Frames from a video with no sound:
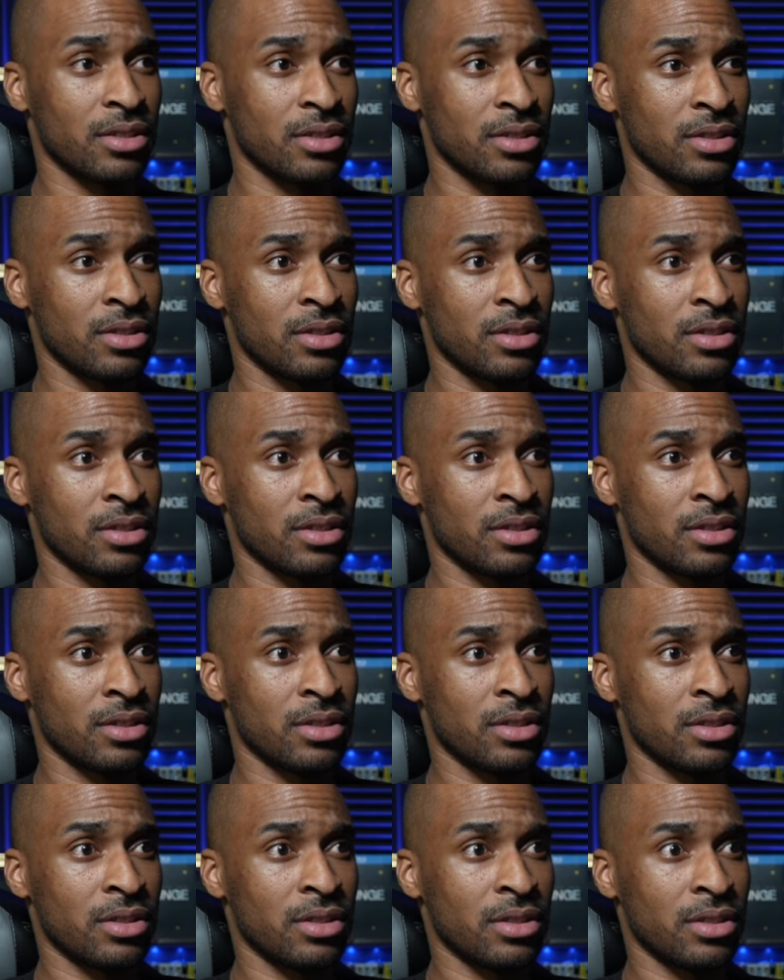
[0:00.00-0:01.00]

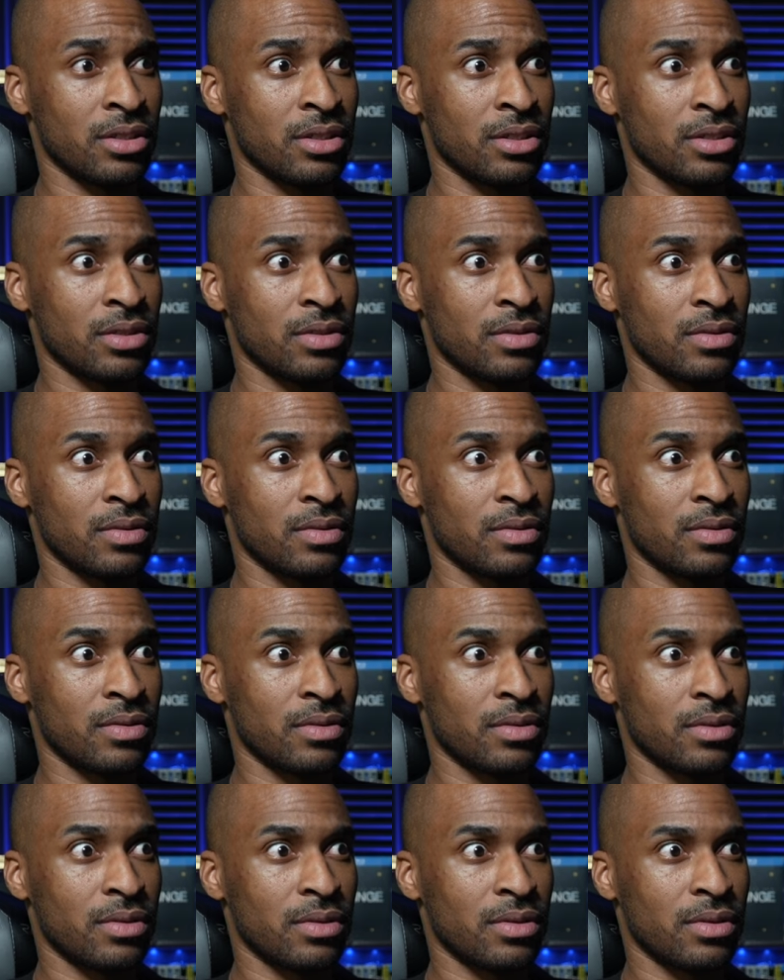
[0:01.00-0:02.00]

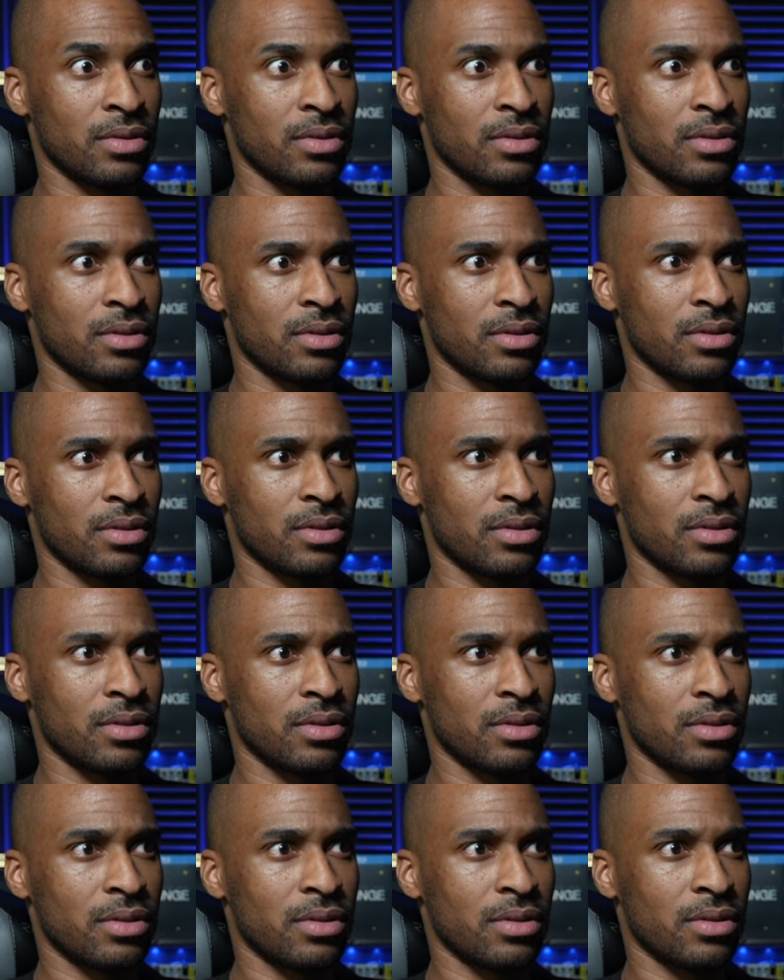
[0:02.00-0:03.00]

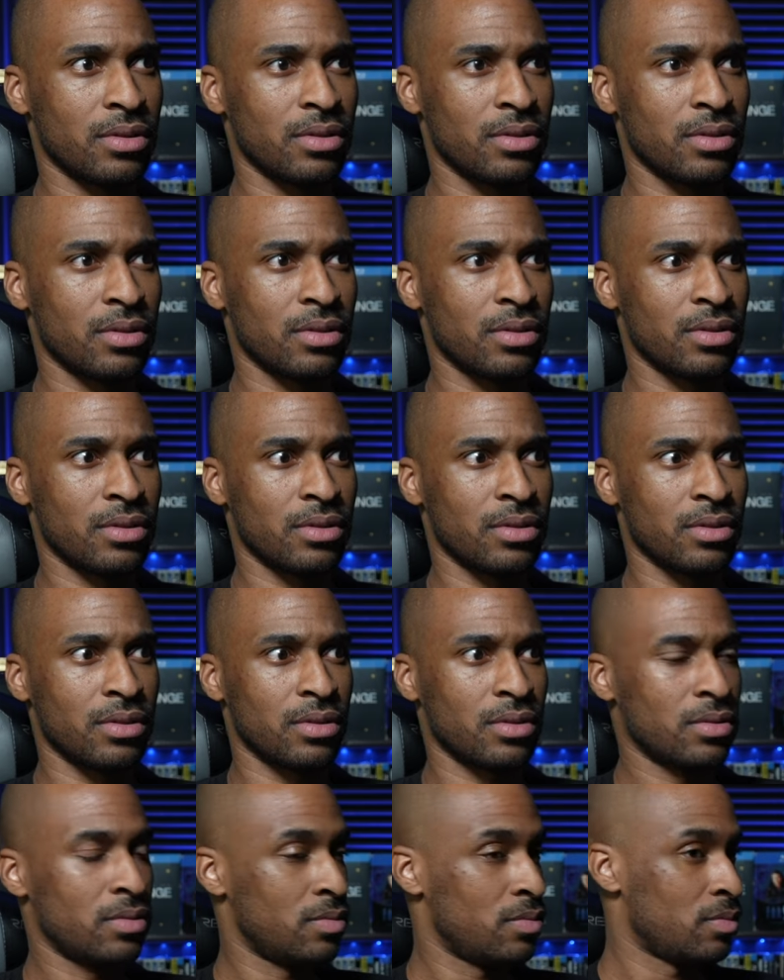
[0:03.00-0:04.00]

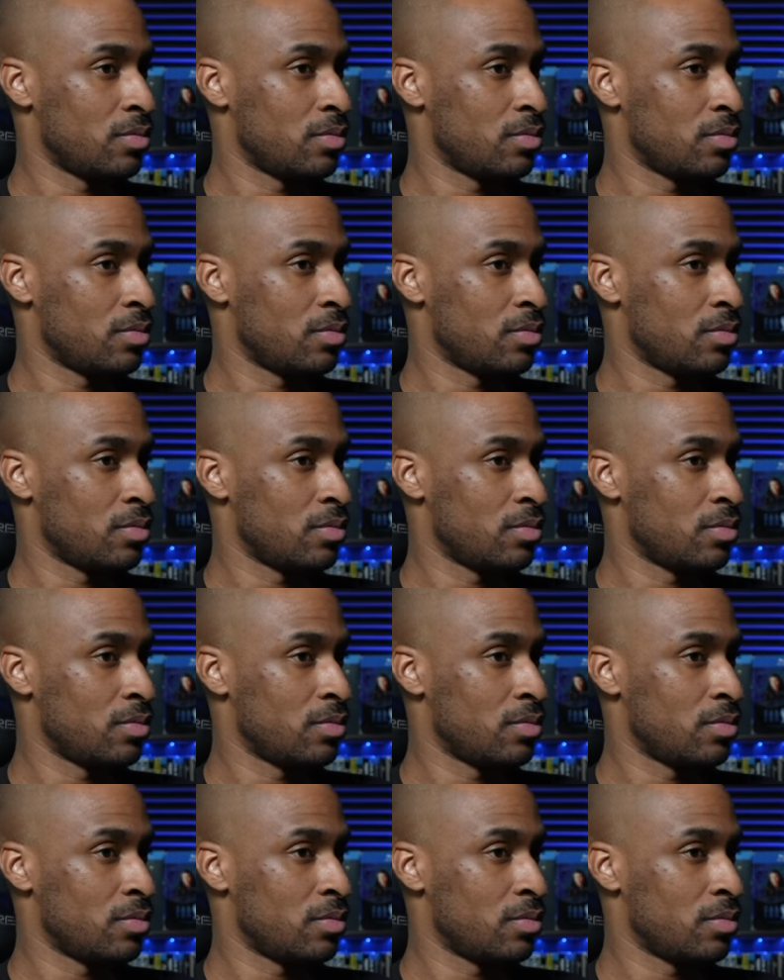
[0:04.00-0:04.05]
(silence)